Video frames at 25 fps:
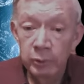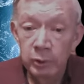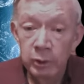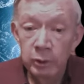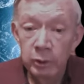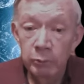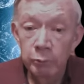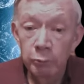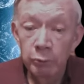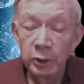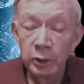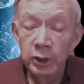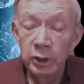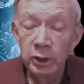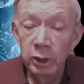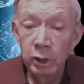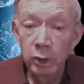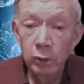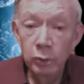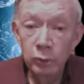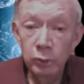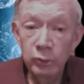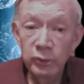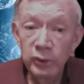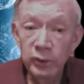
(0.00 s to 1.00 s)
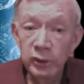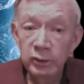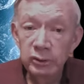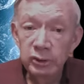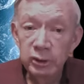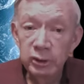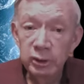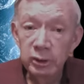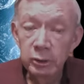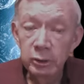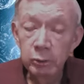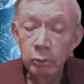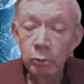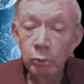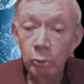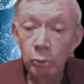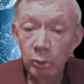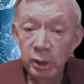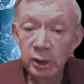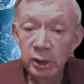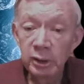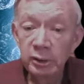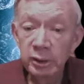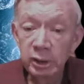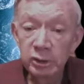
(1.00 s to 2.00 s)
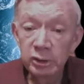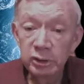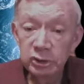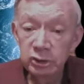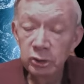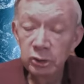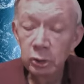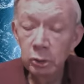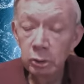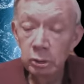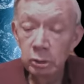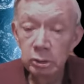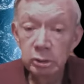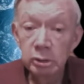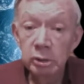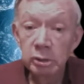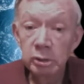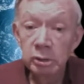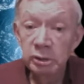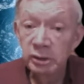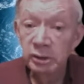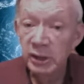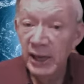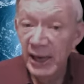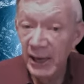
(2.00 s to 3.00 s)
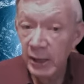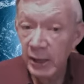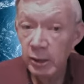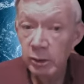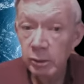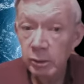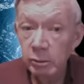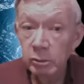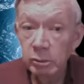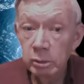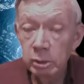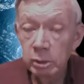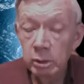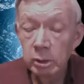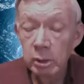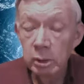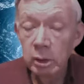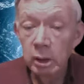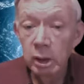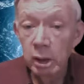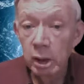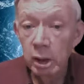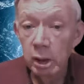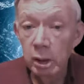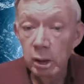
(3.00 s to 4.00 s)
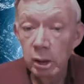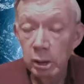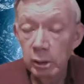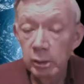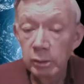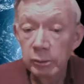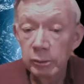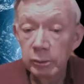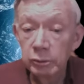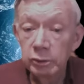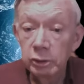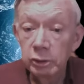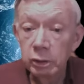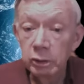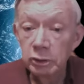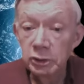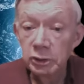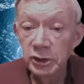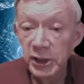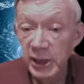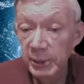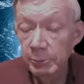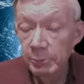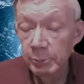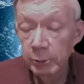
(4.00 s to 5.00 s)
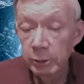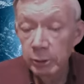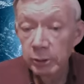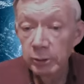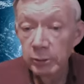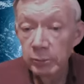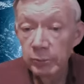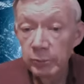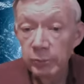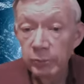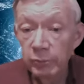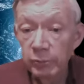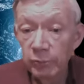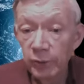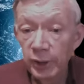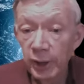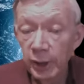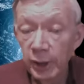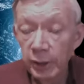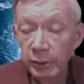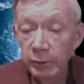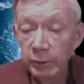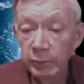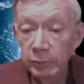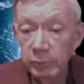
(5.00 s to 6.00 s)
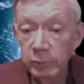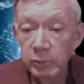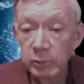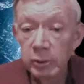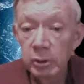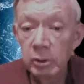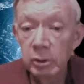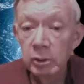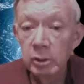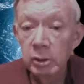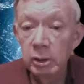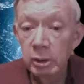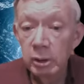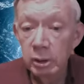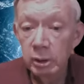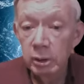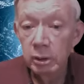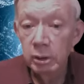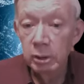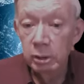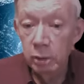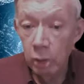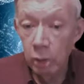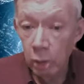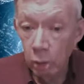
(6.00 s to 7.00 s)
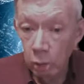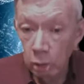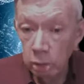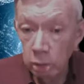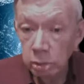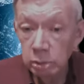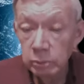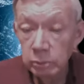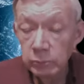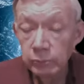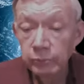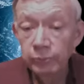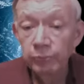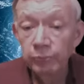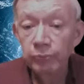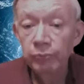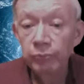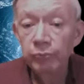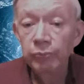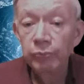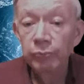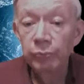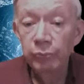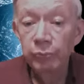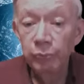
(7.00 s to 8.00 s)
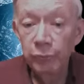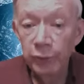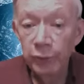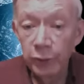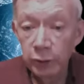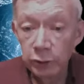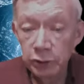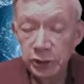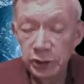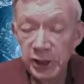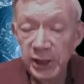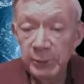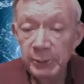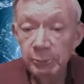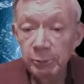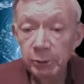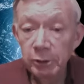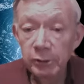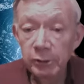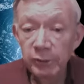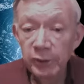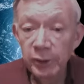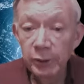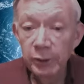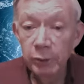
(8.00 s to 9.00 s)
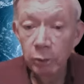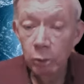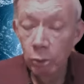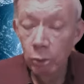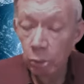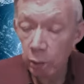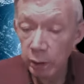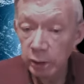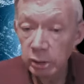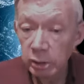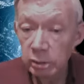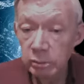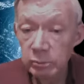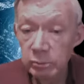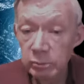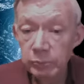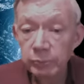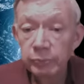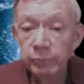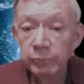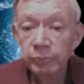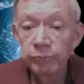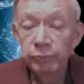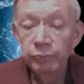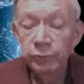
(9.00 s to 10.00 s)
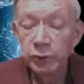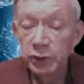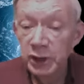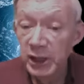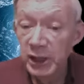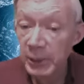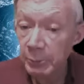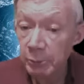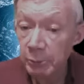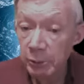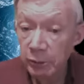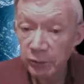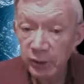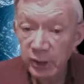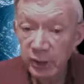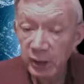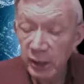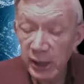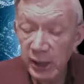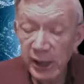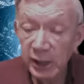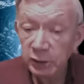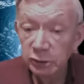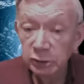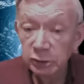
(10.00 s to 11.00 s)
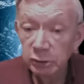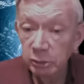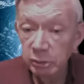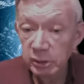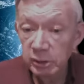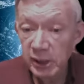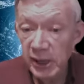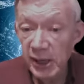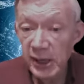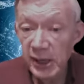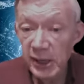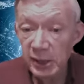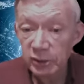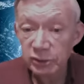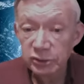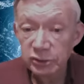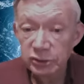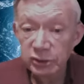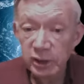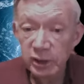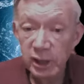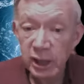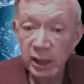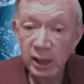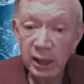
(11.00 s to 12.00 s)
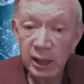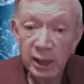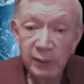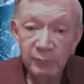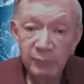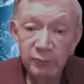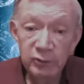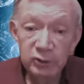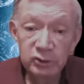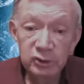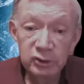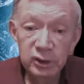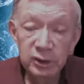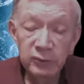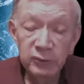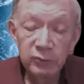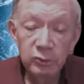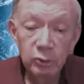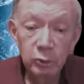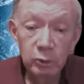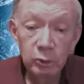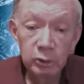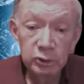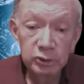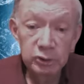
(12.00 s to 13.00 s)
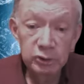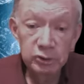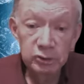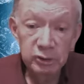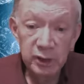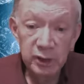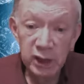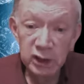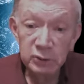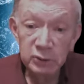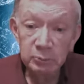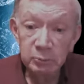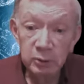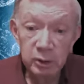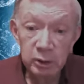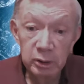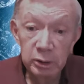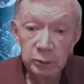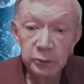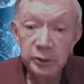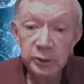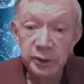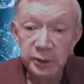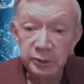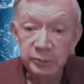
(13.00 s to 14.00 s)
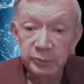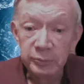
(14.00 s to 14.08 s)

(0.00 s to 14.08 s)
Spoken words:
We know that wind and solar now are cheaper than coal. They're cheaper than oil, cheaper than natural gas, and obviously, of course, less polluting.